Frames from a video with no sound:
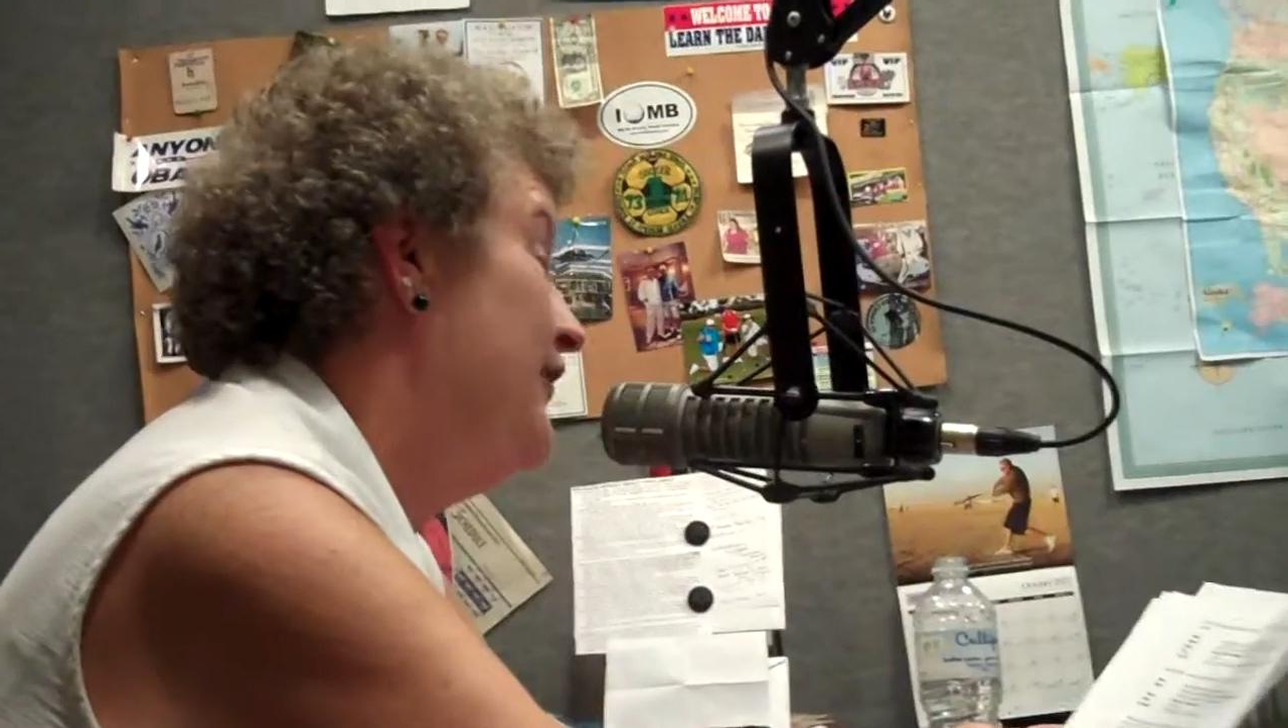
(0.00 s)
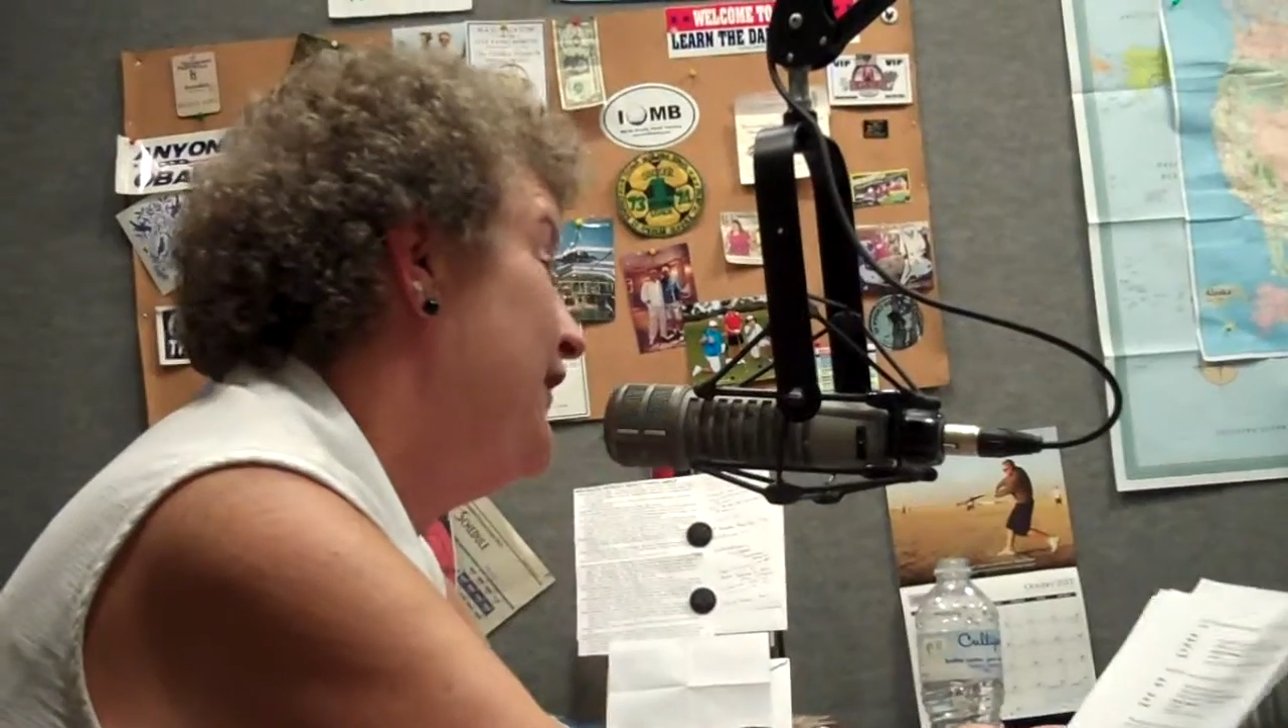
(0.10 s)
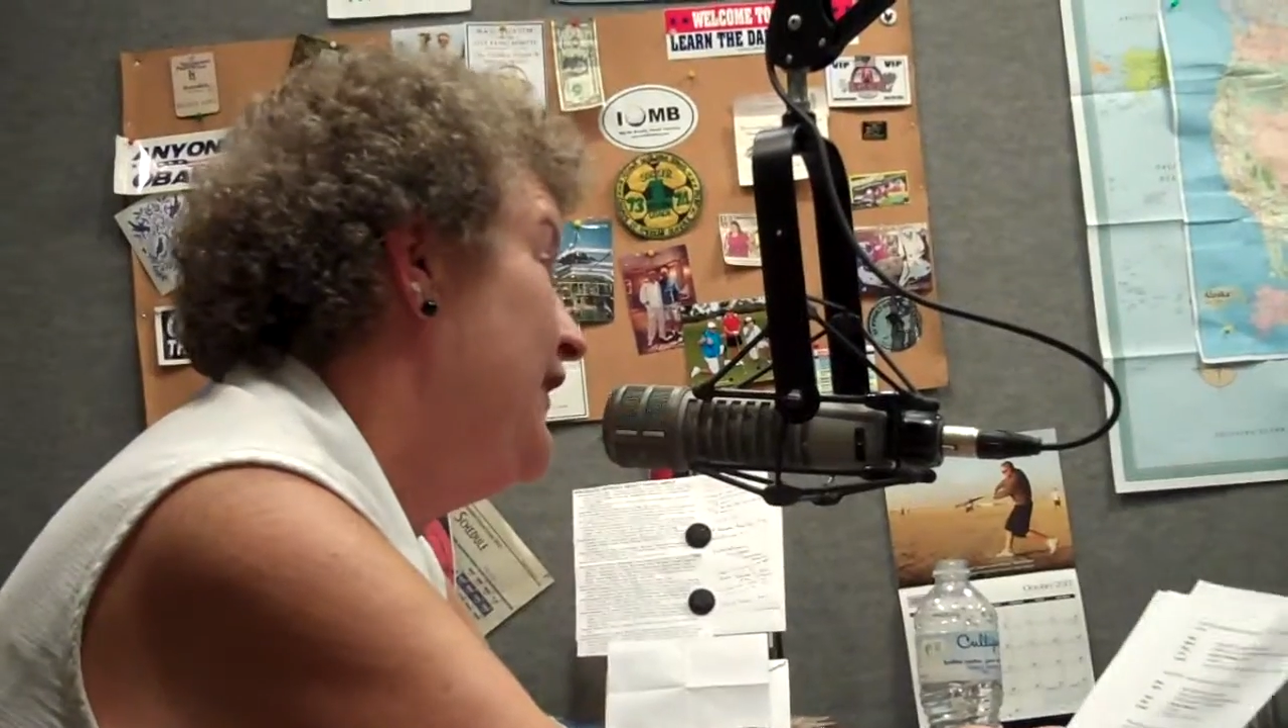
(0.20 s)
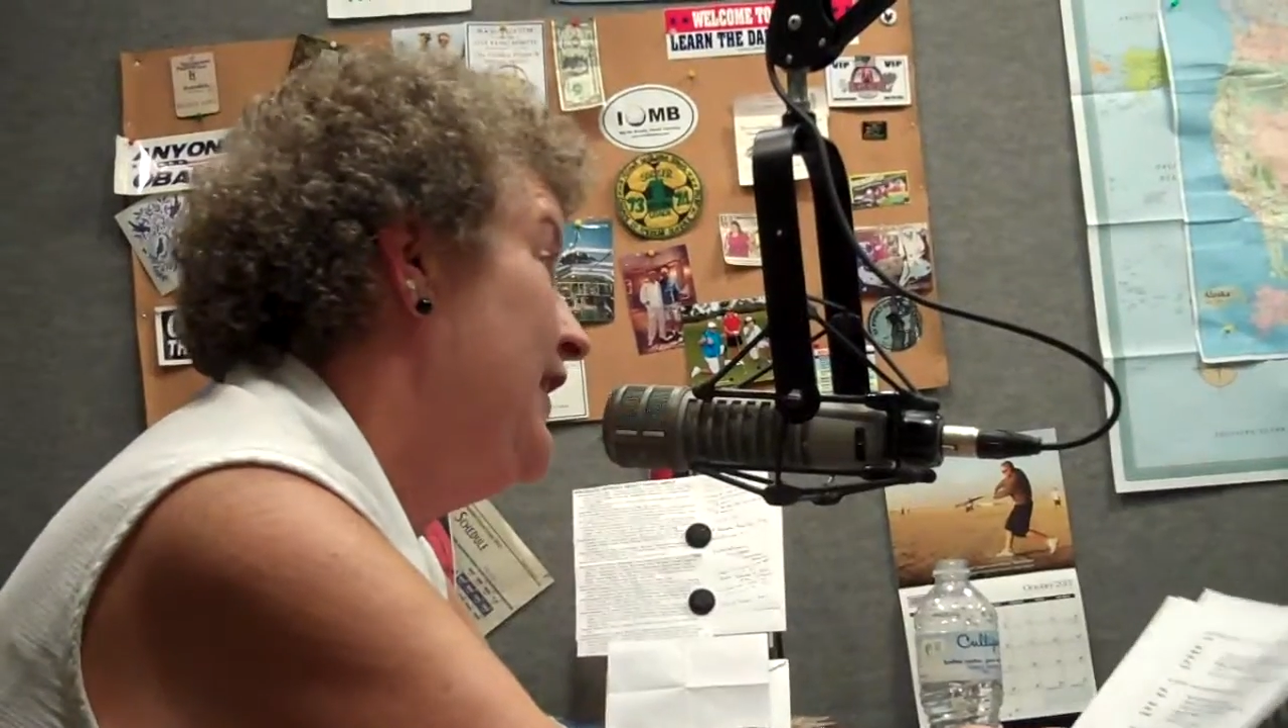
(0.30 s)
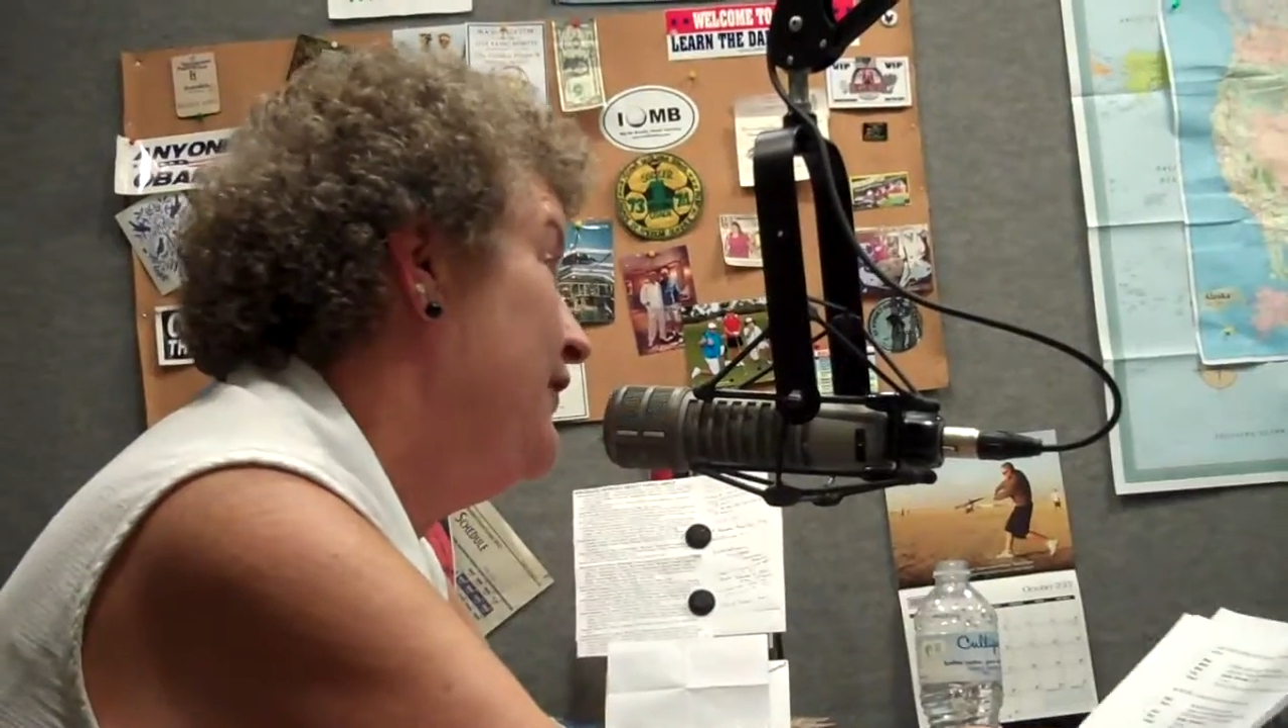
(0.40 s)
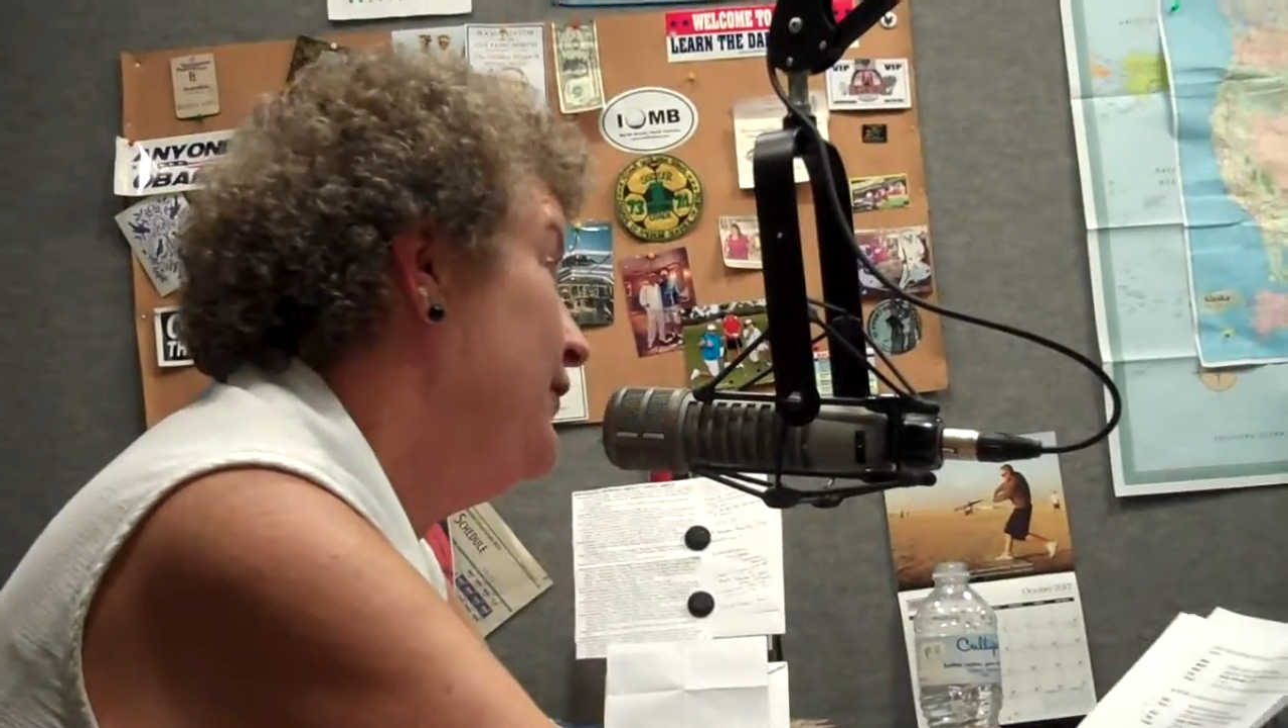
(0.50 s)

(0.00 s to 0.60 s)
our fifth